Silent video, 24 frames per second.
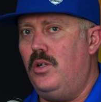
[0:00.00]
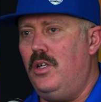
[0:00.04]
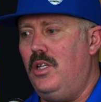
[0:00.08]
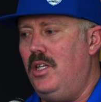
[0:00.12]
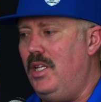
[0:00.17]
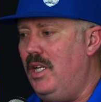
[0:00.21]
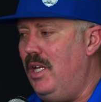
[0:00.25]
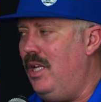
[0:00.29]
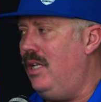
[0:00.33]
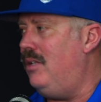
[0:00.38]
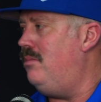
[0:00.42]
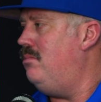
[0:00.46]

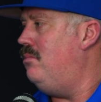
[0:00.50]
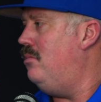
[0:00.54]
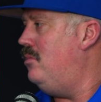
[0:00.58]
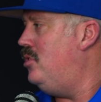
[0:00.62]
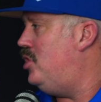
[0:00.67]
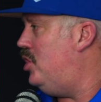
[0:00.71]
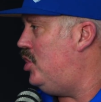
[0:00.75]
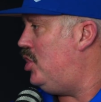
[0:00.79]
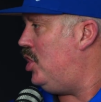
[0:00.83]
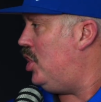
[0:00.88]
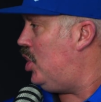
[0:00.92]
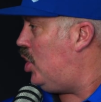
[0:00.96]
really
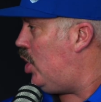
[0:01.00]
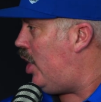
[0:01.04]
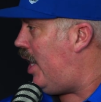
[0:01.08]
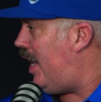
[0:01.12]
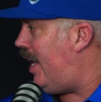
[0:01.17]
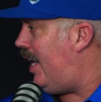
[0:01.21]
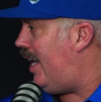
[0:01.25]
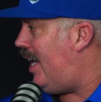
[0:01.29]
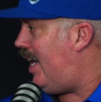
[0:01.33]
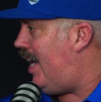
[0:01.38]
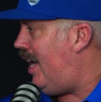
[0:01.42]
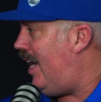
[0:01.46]
just a
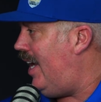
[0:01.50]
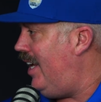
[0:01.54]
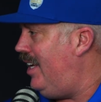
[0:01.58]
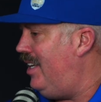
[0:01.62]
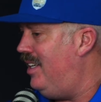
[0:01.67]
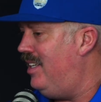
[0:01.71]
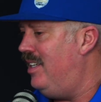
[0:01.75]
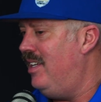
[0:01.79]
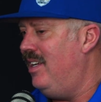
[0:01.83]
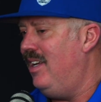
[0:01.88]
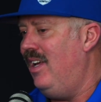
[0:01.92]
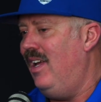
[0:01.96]
great
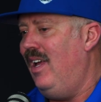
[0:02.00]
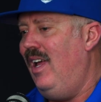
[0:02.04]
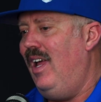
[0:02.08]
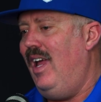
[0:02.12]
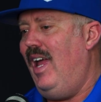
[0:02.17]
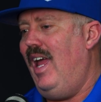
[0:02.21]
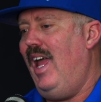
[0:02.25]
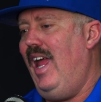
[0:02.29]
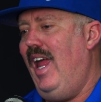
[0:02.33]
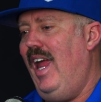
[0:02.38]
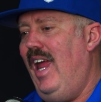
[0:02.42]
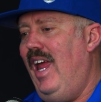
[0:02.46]
guy.
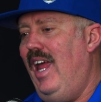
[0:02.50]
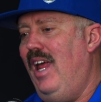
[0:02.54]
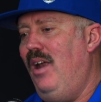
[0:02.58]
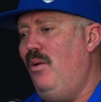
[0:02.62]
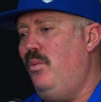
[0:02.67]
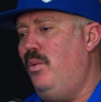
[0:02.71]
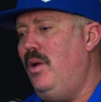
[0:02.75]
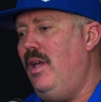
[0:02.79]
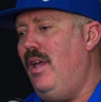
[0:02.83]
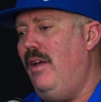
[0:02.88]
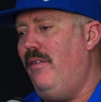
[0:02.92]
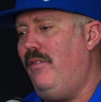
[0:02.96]

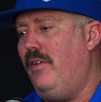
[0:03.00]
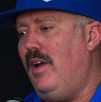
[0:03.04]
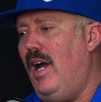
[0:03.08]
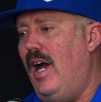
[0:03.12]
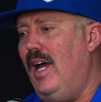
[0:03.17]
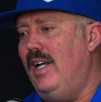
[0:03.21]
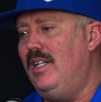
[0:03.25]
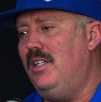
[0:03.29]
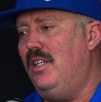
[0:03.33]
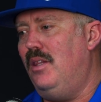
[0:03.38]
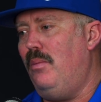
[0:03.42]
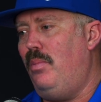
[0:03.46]
And we have
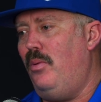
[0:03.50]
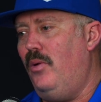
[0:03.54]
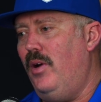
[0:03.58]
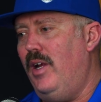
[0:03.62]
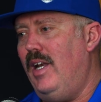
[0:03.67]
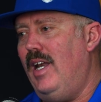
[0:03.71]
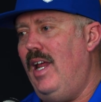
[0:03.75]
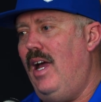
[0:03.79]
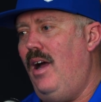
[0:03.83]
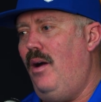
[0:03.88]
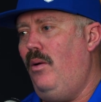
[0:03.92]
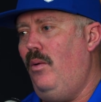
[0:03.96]
gotten to the
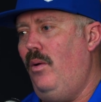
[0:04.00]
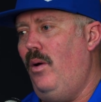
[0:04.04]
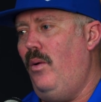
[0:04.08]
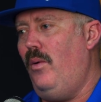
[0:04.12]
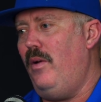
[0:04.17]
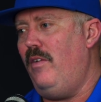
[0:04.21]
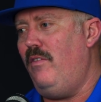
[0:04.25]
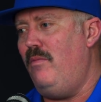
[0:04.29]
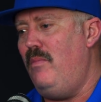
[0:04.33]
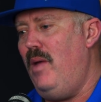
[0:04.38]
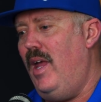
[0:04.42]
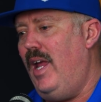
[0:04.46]
point now where
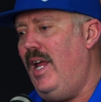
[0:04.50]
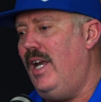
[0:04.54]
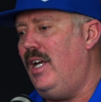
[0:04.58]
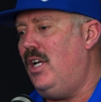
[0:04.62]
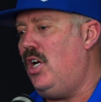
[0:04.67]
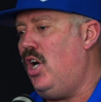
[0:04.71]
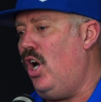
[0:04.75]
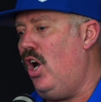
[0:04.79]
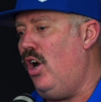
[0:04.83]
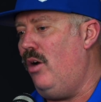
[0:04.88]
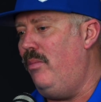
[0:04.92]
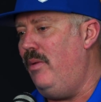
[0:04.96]
we've
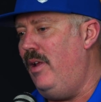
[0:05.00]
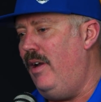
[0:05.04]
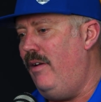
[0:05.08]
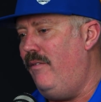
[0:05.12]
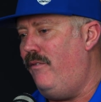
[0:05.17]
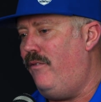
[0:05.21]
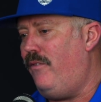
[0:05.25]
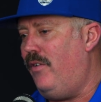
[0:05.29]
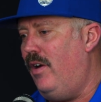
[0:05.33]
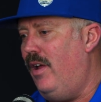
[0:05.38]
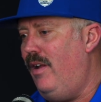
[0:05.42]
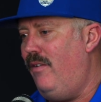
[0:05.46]
made
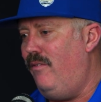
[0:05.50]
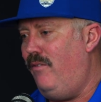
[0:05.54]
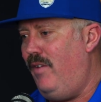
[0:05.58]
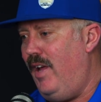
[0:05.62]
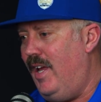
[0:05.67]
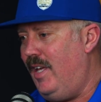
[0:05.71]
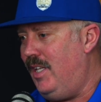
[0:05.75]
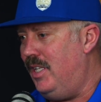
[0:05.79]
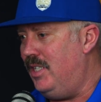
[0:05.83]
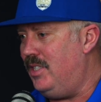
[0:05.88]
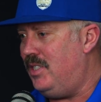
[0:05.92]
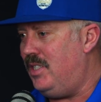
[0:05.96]
carbon front
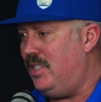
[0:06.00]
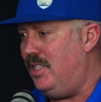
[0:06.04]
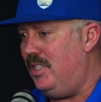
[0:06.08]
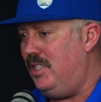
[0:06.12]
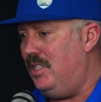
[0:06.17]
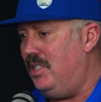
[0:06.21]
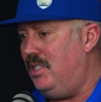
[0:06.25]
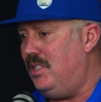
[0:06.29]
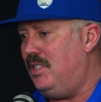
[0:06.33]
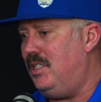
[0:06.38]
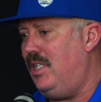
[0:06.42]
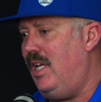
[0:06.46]

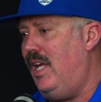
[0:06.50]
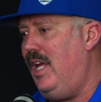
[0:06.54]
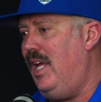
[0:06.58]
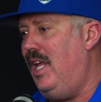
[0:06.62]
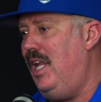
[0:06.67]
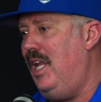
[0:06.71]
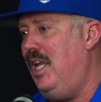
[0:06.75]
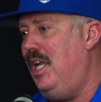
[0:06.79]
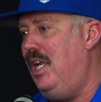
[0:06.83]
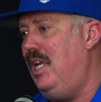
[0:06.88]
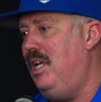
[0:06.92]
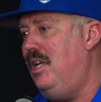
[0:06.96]
valances
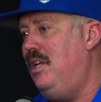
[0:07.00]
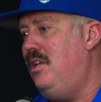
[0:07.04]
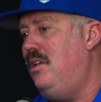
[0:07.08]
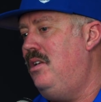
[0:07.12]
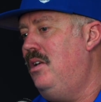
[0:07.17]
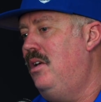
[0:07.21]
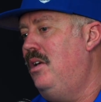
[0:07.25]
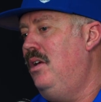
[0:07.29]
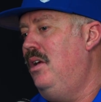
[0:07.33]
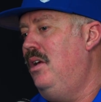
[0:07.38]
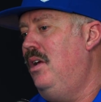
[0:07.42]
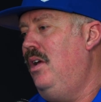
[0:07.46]
and
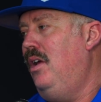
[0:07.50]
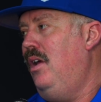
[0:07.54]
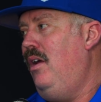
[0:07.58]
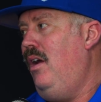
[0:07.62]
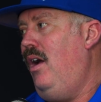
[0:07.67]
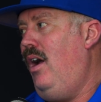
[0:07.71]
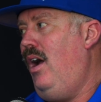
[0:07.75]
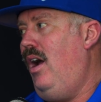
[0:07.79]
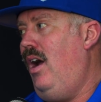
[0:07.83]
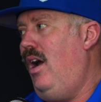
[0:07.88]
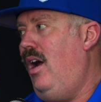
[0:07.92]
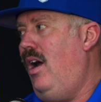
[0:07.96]

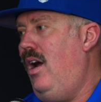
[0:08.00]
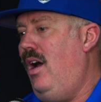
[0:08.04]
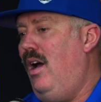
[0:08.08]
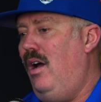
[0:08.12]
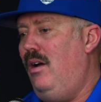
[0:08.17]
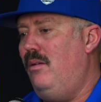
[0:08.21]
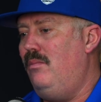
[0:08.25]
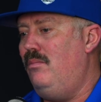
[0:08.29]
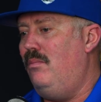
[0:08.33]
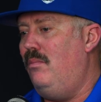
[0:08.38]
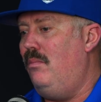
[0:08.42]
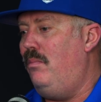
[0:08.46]

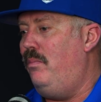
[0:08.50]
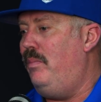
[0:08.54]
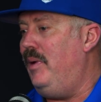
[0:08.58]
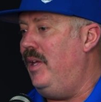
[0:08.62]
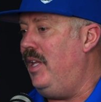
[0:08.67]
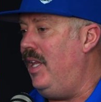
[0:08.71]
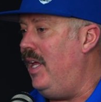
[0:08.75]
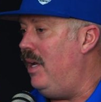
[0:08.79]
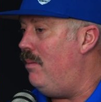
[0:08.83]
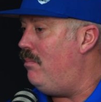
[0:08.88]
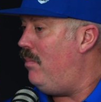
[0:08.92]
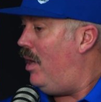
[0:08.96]

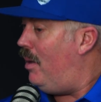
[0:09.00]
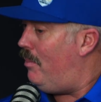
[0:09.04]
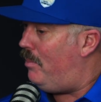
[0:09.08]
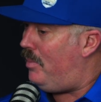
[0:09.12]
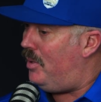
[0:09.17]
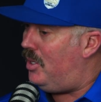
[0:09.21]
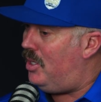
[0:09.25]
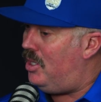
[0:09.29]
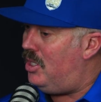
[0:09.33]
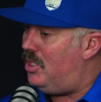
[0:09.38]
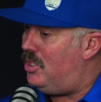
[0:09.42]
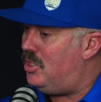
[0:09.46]
billet
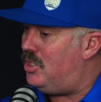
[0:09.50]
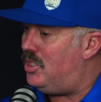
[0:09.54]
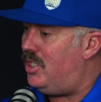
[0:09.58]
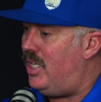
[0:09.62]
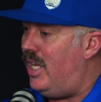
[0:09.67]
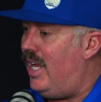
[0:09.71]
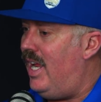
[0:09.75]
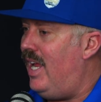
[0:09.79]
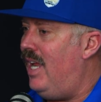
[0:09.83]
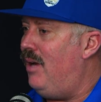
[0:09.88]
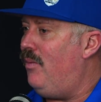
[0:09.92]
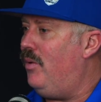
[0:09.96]
bumpers,
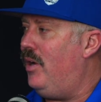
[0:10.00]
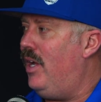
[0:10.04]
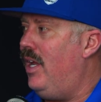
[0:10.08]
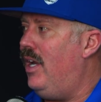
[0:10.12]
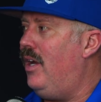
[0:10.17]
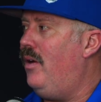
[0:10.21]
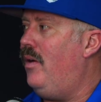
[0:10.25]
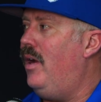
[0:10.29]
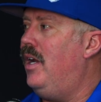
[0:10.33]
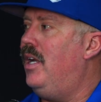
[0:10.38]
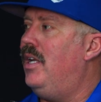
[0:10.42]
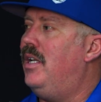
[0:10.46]
and we're
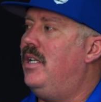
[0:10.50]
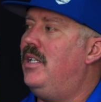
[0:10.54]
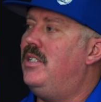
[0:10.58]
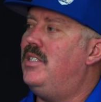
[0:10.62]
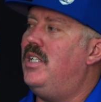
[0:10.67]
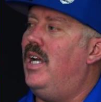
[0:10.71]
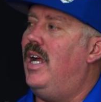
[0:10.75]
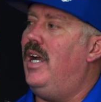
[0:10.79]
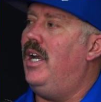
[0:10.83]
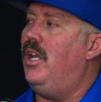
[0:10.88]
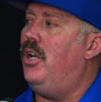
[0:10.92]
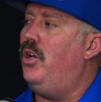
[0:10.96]
getting ready to
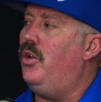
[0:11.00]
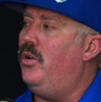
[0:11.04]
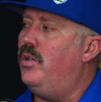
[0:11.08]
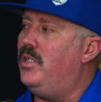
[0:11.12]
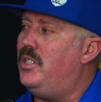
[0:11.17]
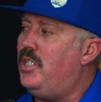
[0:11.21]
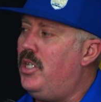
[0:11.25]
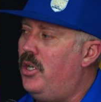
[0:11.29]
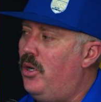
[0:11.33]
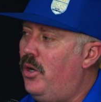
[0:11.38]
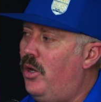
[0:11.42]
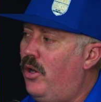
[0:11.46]
design a new
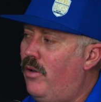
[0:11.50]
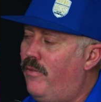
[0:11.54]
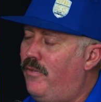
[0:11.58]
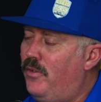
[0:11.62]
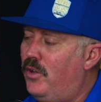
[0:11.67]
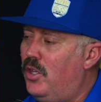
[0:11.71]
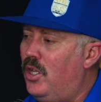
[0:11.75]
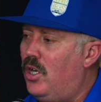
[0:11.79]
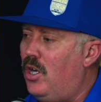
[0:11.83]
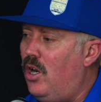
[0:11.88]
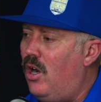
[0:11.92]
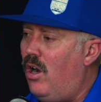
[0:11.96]
interior
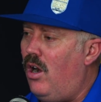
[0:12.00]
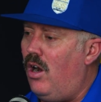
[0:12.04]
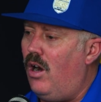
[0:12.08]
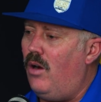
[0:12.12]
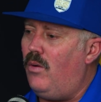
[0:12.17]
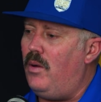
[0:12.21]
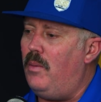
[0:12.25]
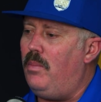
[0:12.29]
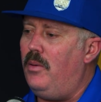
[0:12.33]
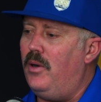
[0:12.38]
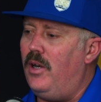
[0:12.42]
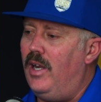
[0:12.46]
for the car.
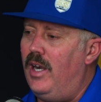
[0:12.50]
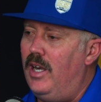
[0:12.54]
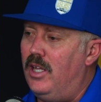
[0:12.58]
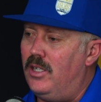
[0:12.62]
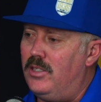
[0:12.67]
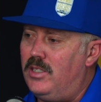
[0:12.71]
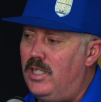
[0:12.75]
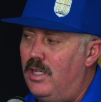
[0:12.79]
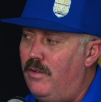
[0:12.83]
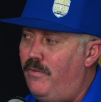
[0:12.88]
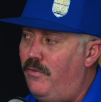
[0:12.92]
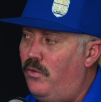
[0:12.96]
We put an
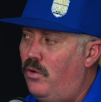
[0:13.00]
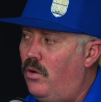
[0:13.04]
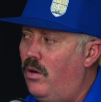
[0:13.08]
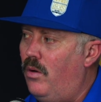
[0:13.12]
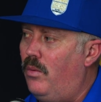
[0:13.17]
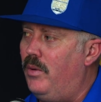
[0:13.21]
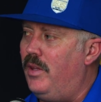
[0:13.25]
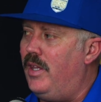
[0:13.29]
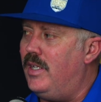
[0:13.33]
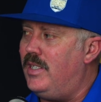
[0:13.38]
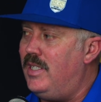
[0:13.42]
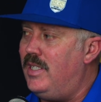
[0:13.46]
LT4 with a